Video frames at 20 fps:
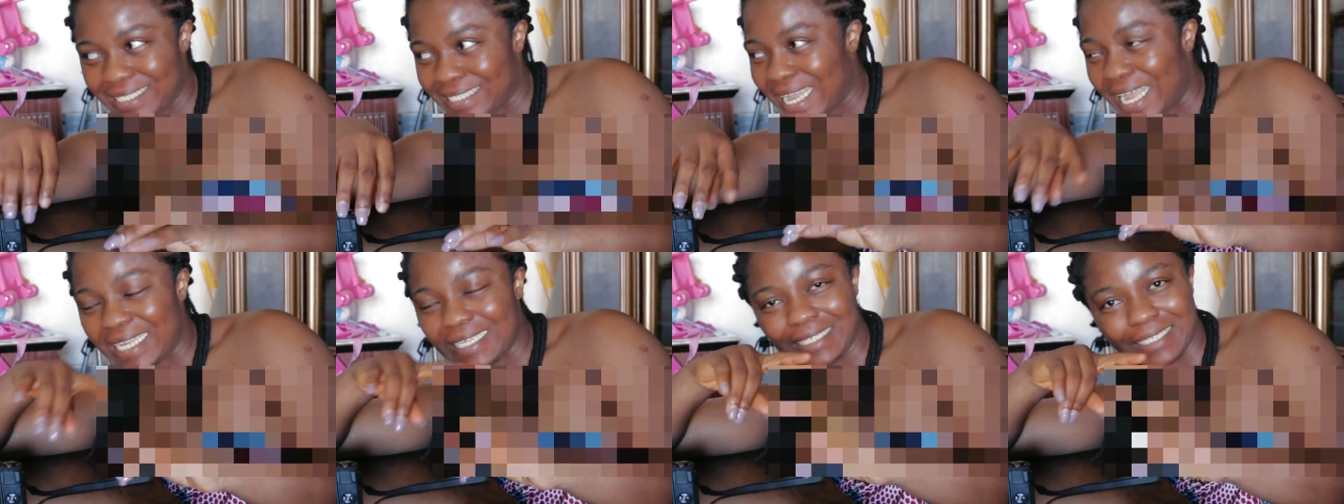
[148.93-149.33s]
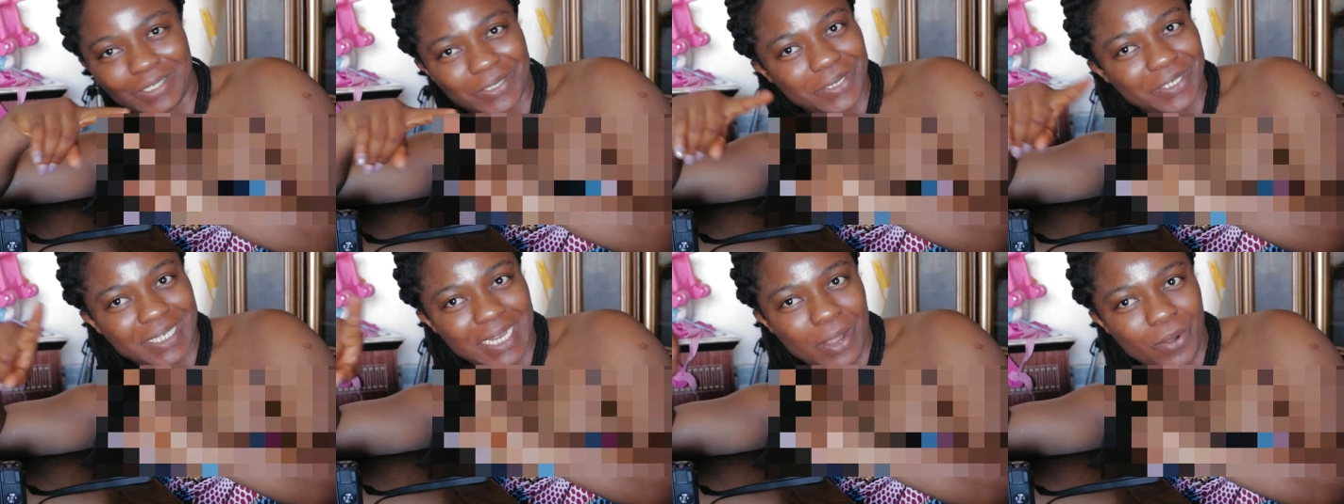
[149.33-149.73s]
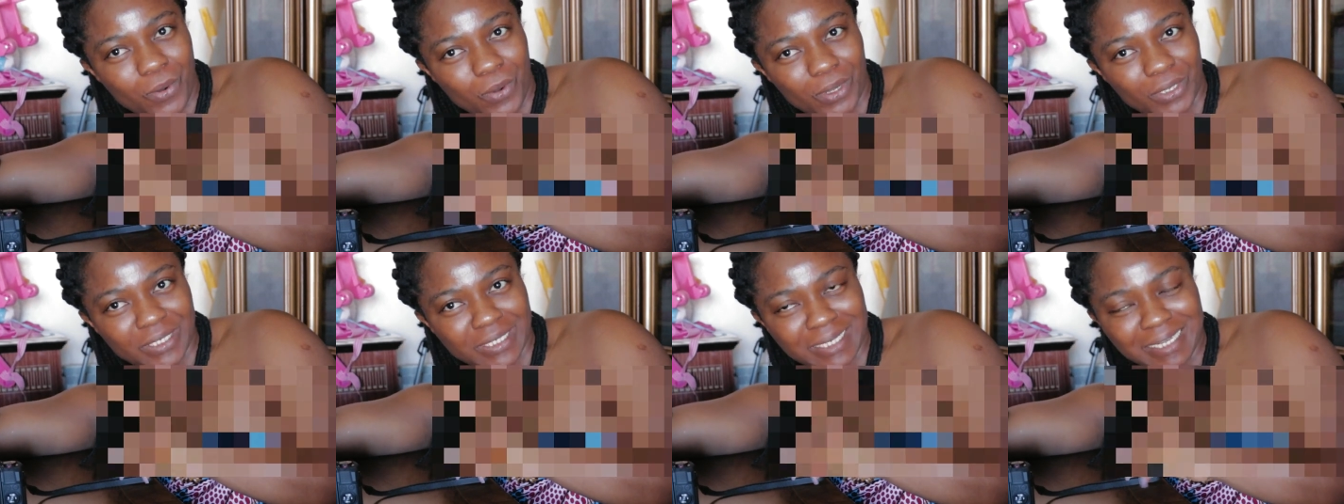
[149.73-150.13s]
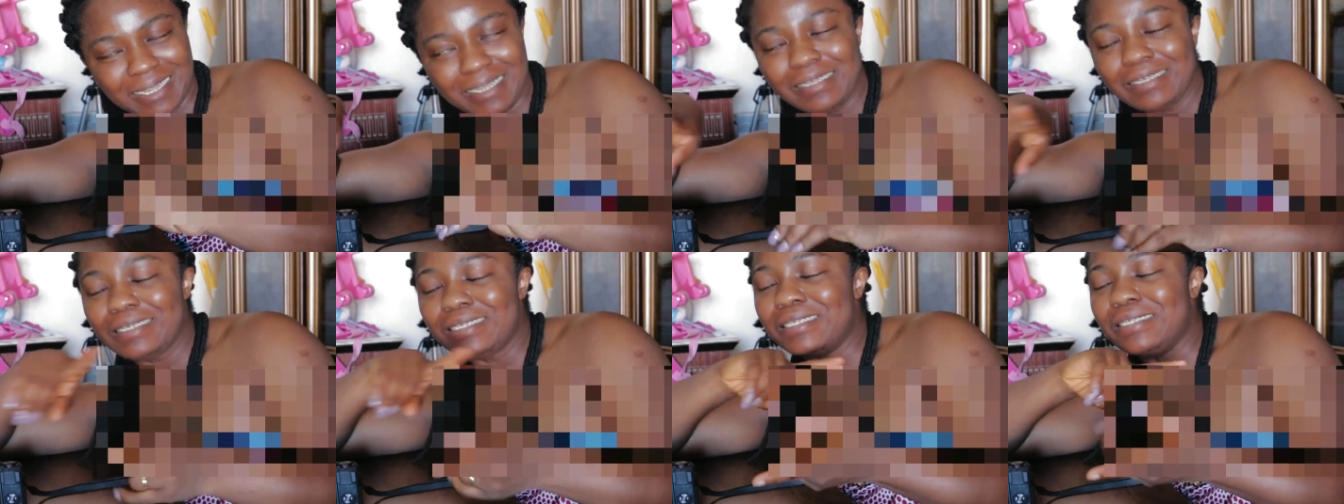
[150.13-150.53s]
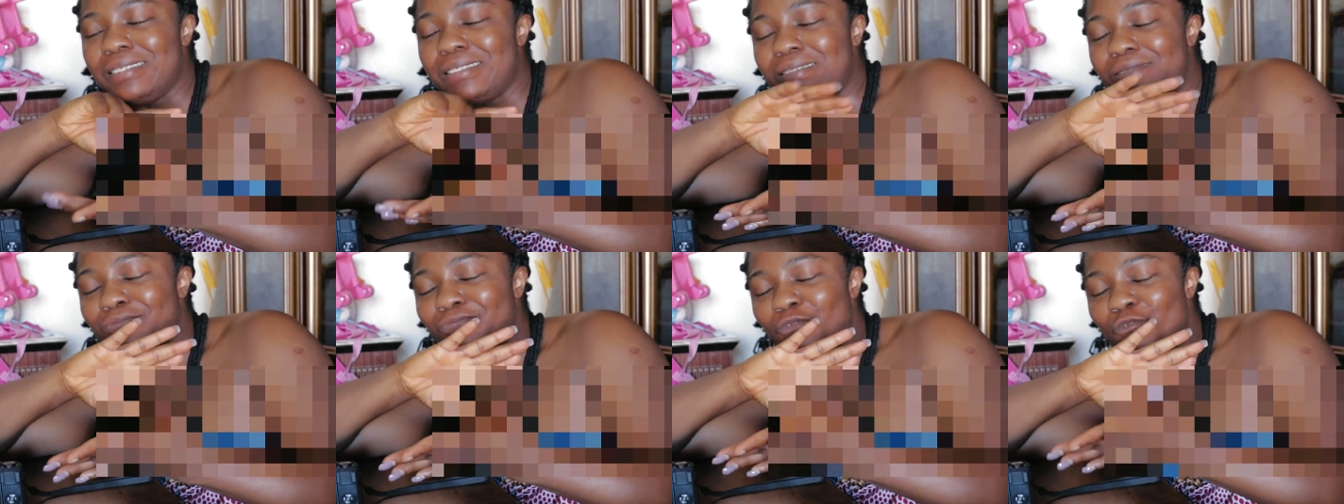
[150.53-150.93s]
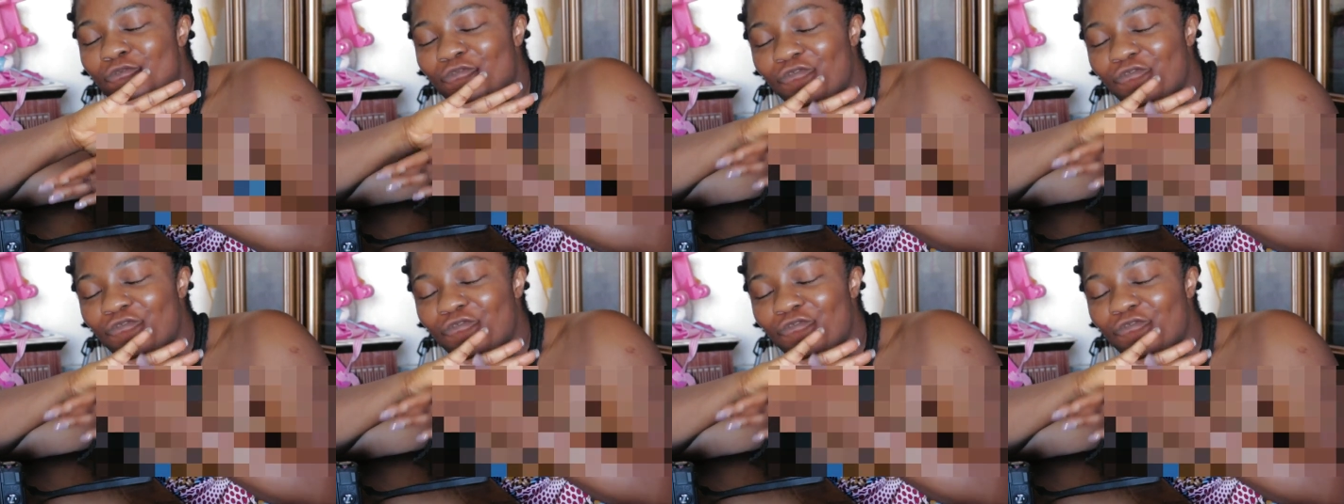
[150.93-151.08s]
than the other one? Is